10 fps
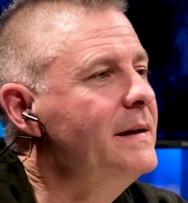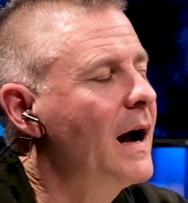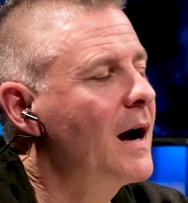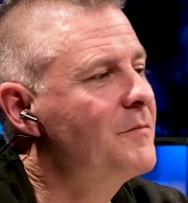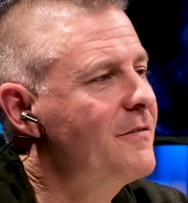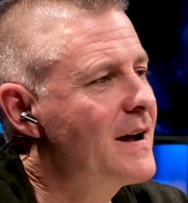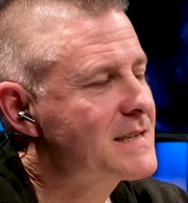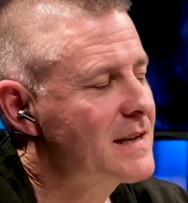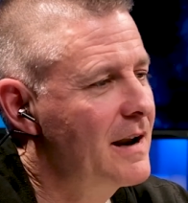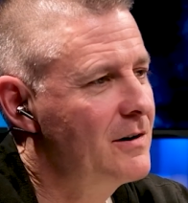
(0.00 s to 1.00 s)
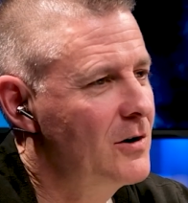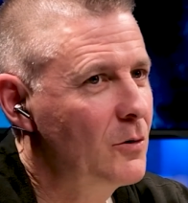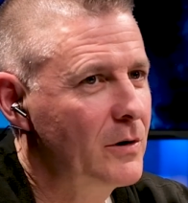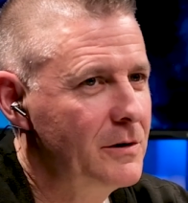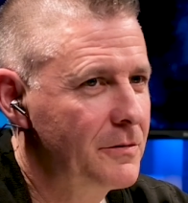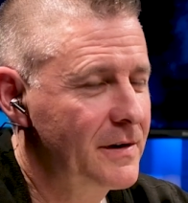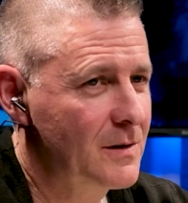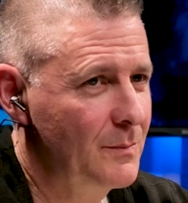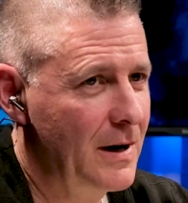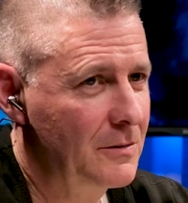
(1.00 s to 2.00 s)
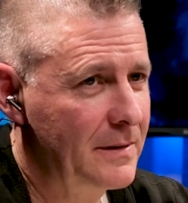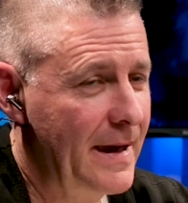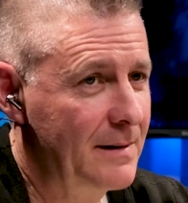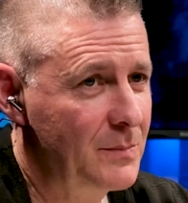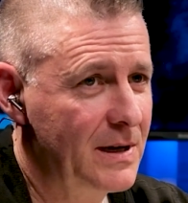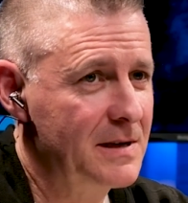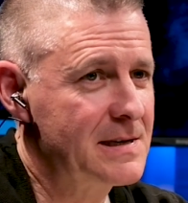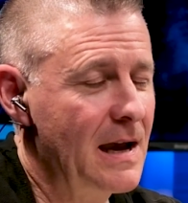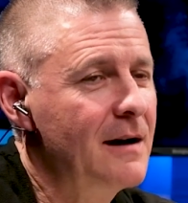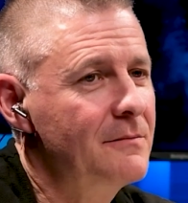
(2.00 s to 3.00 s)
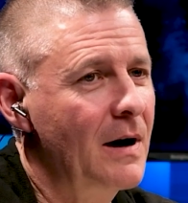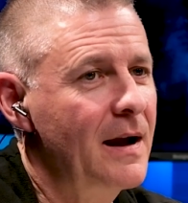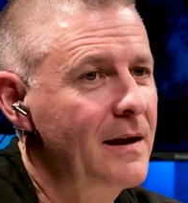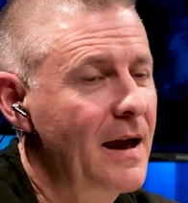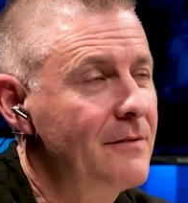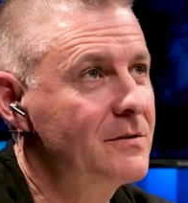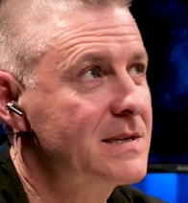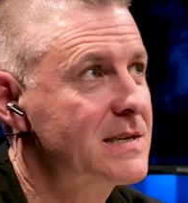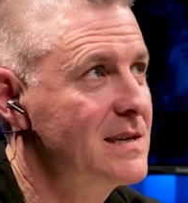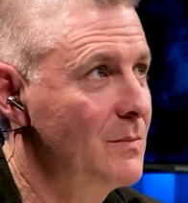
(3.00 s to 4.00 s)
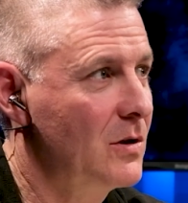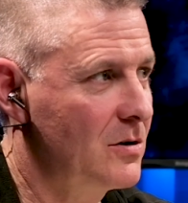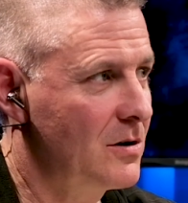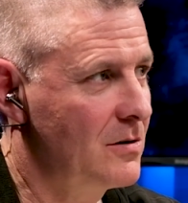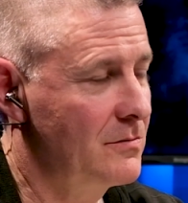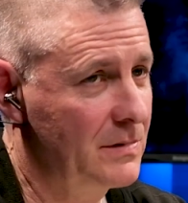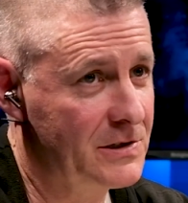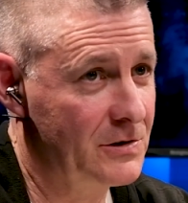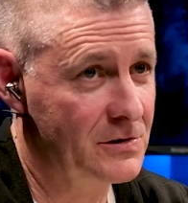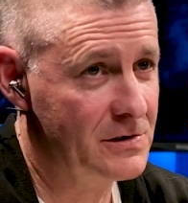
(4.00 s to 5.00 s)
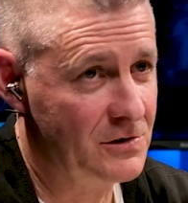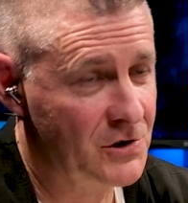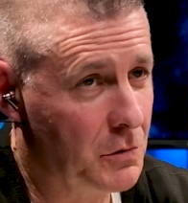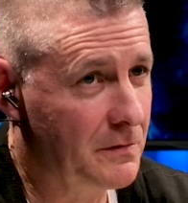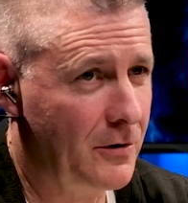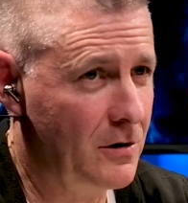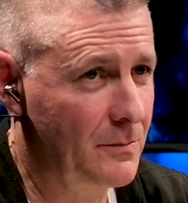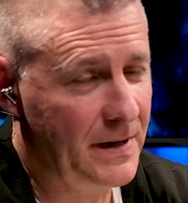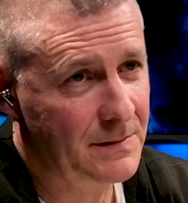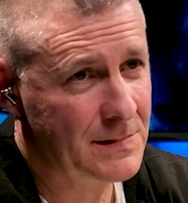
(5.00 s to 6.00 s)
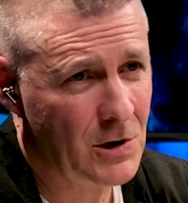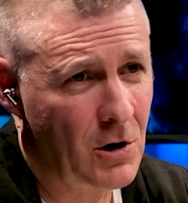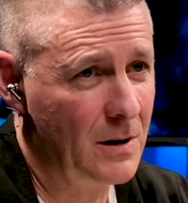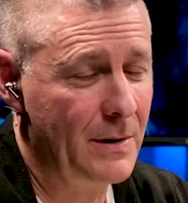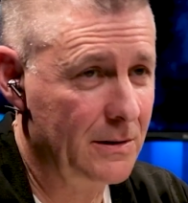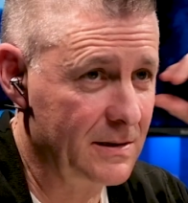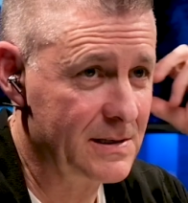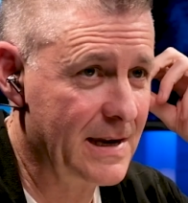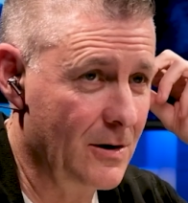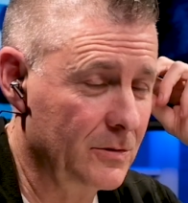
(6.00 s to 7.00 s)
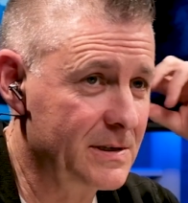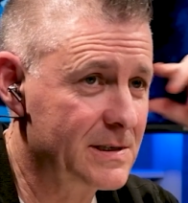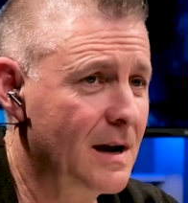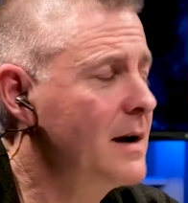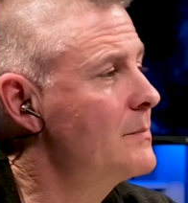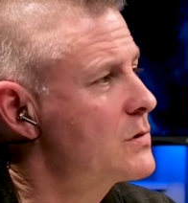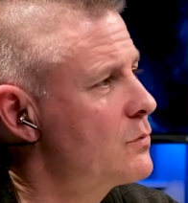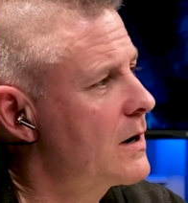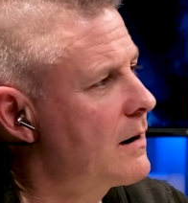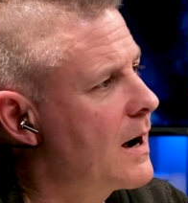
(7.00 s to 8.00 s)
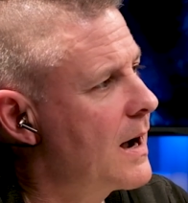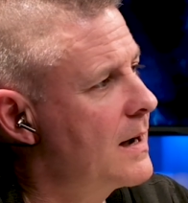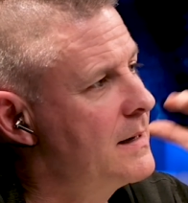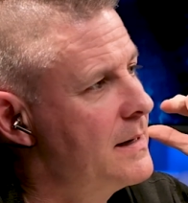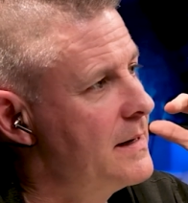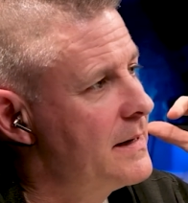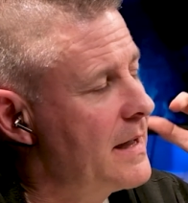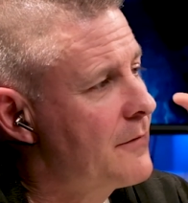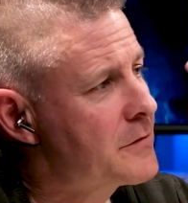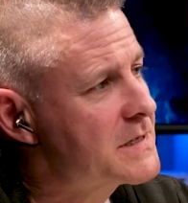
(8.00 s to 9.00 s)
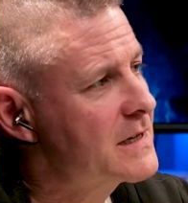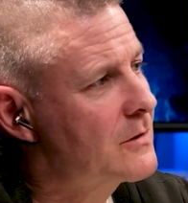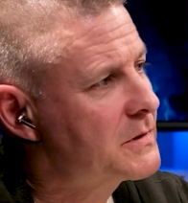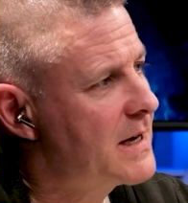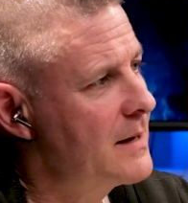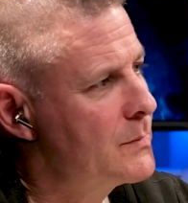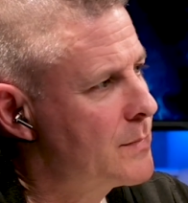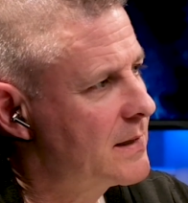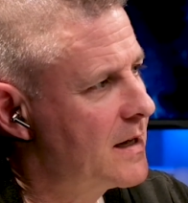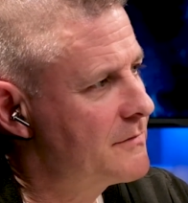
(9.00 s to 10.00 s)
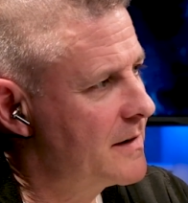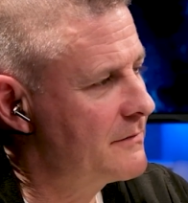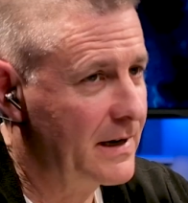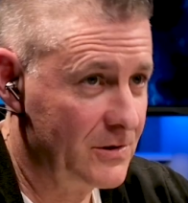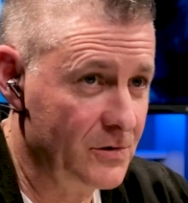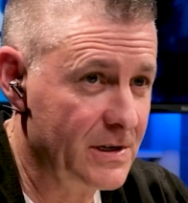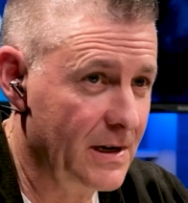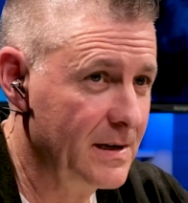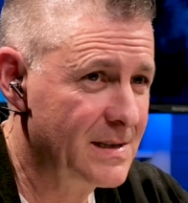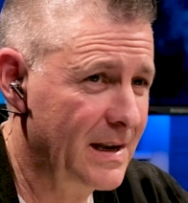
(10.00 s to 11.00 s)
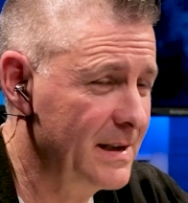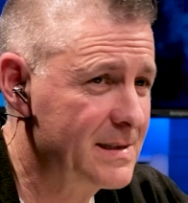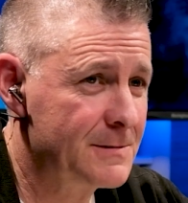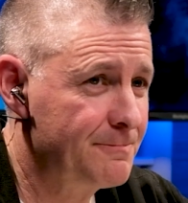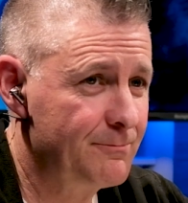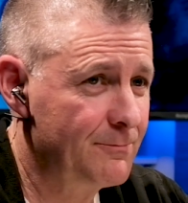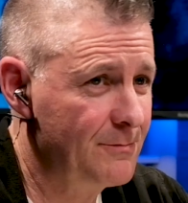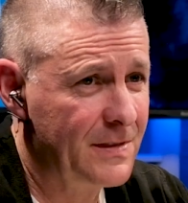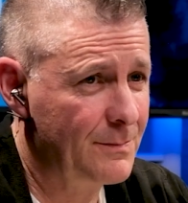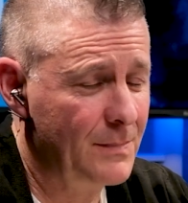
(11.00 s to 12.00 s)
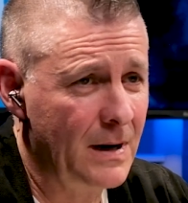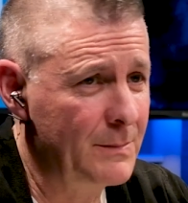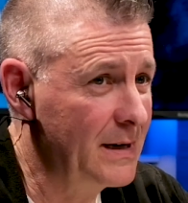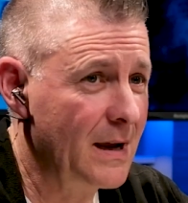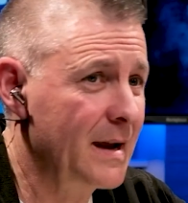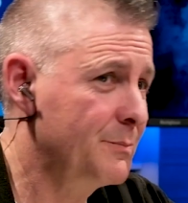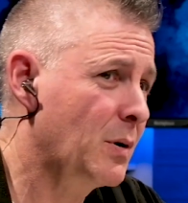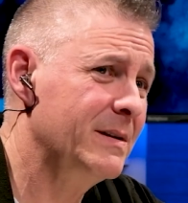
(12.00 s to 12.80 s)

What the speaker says: Yeah, I'm fascinated to know what you think about that, because I have a similar, listeners of the show have heard me talk about this countless times, where every single time in my life I've exercised, and it's, probably